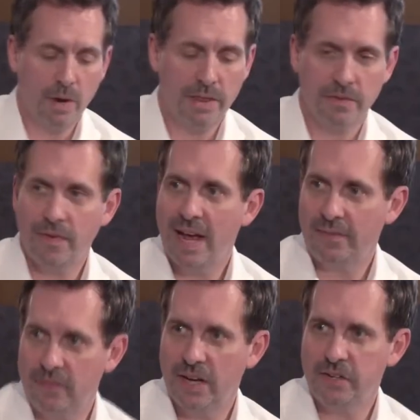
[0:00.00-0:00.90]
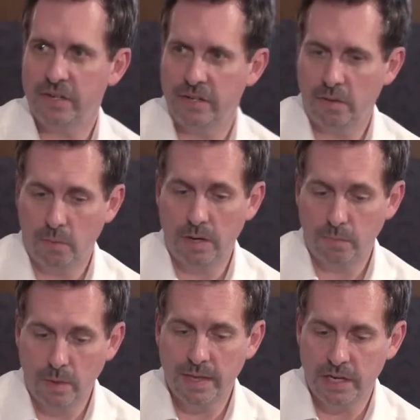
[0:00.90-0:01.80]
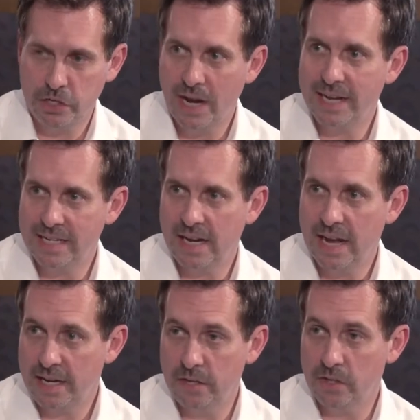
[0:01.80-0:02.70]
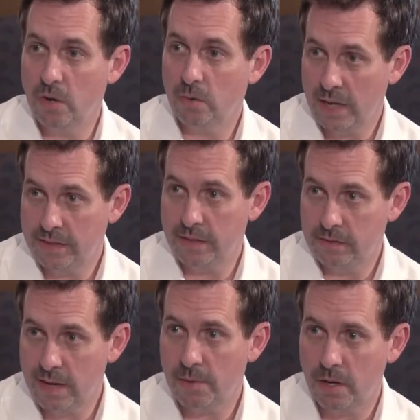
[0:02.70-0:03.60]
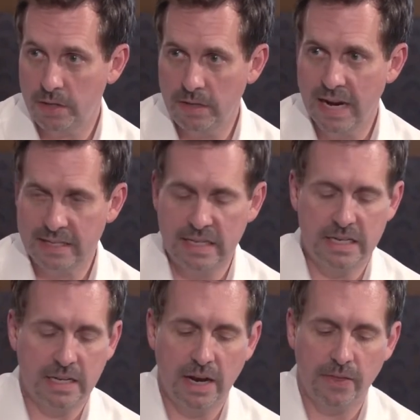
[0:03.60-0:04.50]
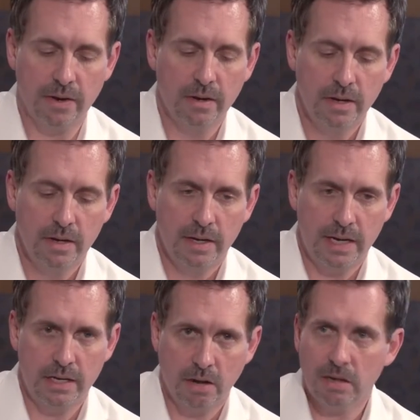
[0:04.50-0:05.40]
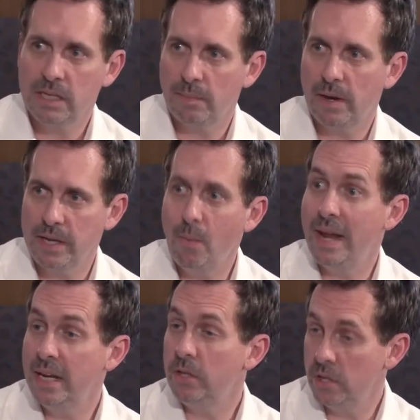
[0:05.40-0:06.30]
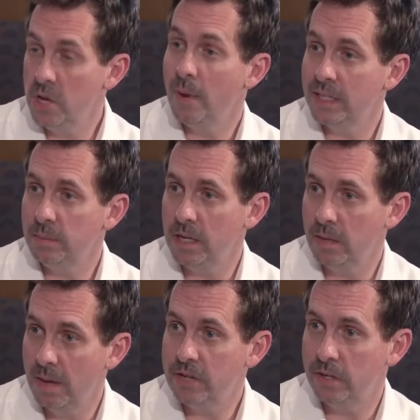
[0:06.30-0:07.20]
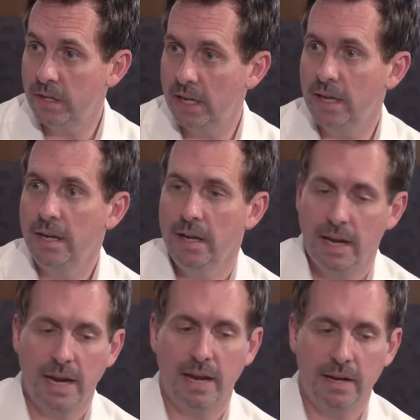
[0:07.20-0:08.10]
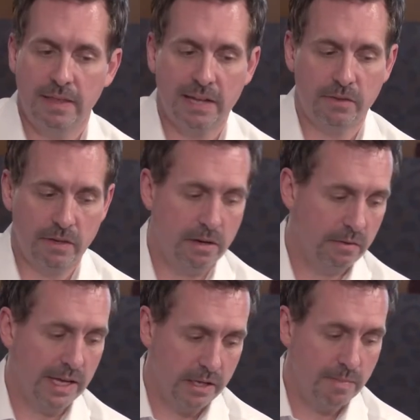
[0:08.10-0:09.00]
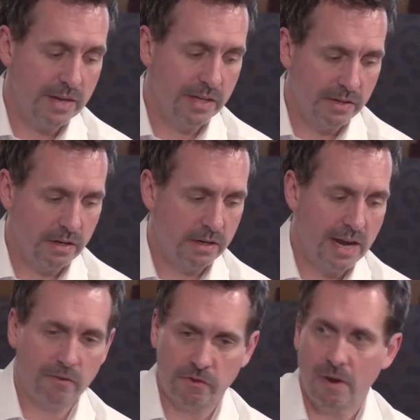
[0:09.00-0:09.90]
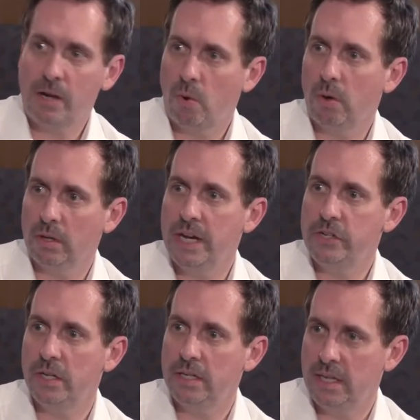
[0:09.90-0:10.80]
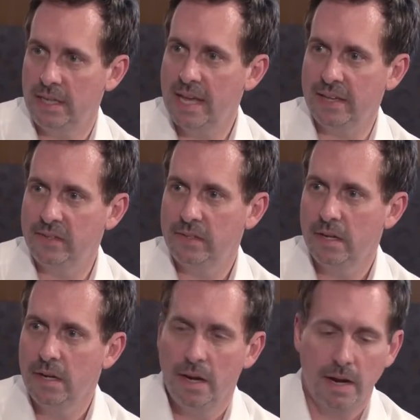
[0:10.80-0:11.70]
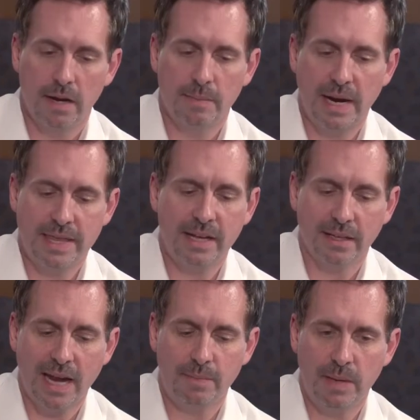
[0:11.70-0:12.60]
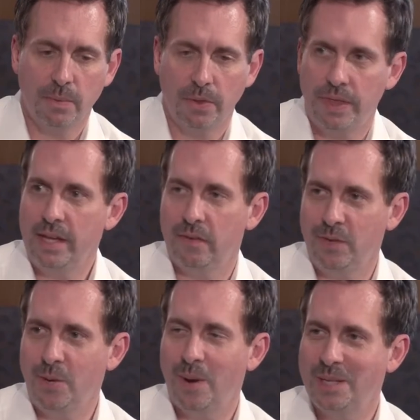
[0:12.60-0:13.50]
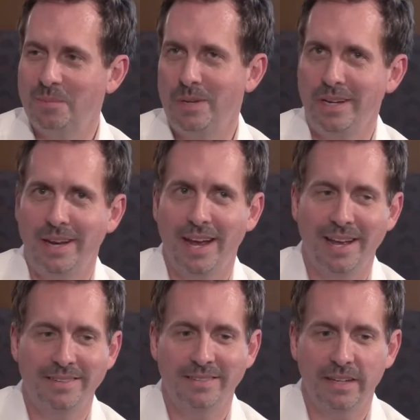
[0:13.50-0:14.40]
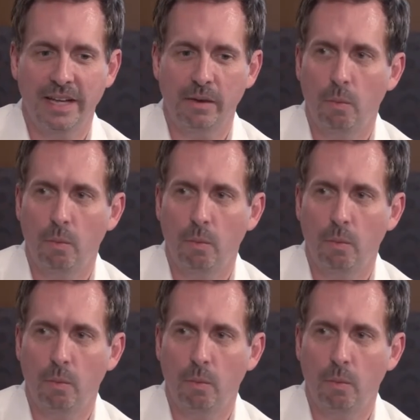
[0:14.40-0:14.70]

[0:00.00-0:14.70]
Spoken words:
one of the 5 sessions, one that John did on his own at the seminar you guys did together, he talked about, he went into USP, you mentioned it, and that's, like you mentioned, that's a direct correlation to this. And I think a lot of people think of USP as like a